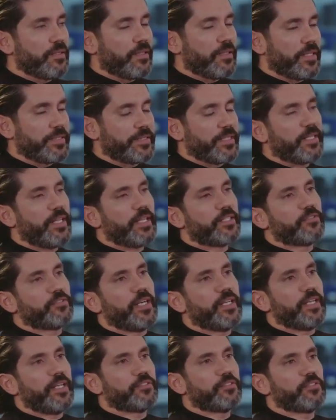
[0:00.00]
I'd like to
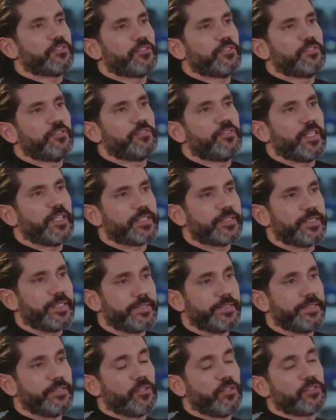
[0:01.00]
highlight also the fact
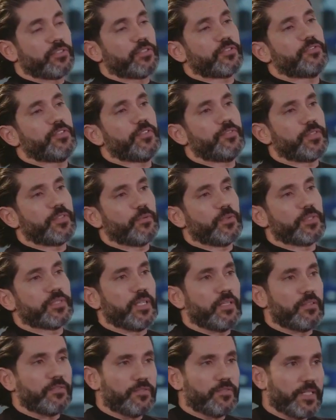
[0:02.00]
that the Euro 650 was
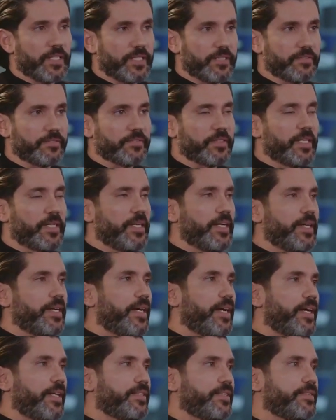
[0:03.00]
down 5.
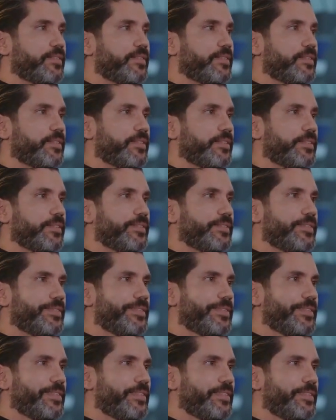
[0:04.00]
And
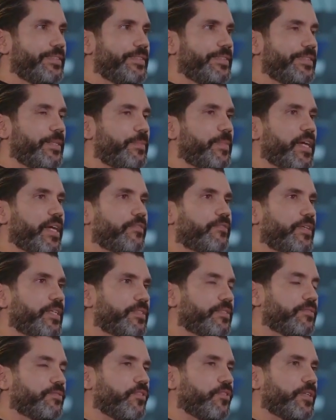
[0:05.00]
the main
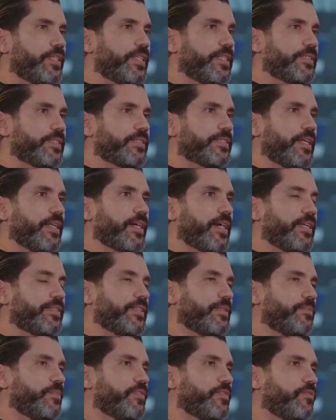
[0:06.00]
reason for this is, like I
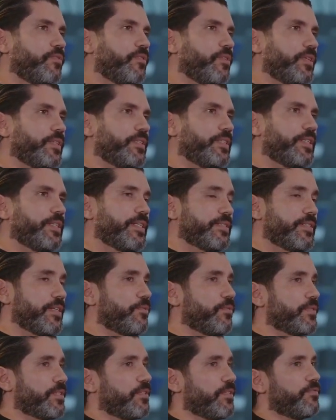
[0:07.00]
said before, the
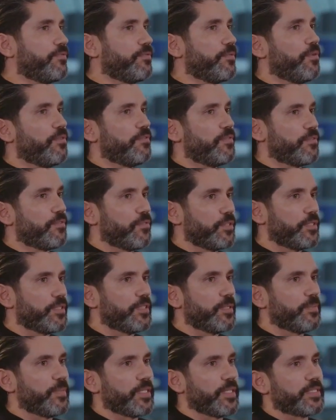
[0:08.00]
Nasdaq was up over
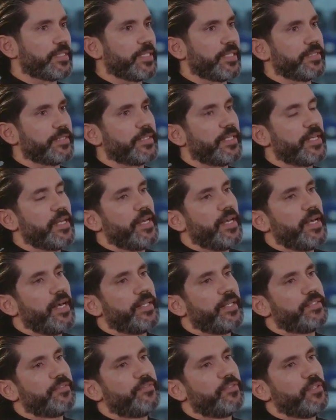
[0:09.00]
43%.
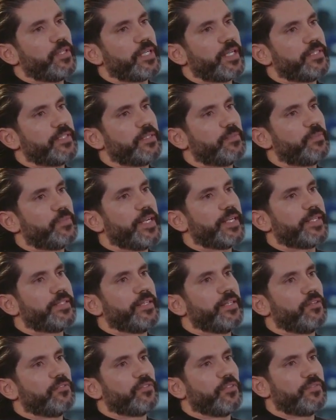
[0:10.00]
And if you look at the
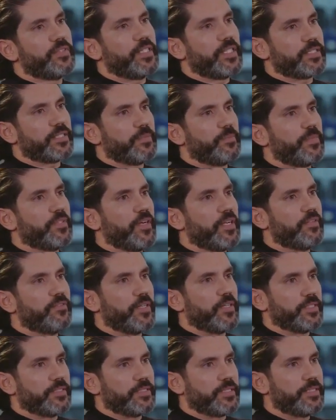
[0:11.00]
breakdown of the S&P
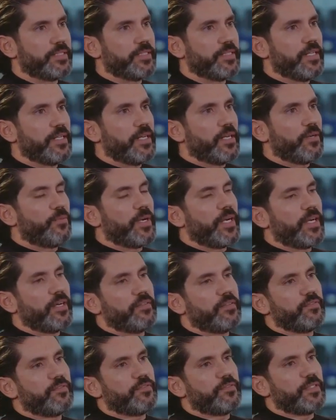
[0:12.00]
500, we
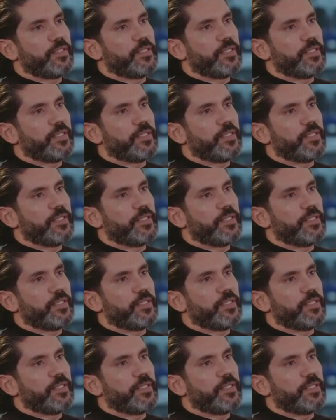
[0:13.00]
have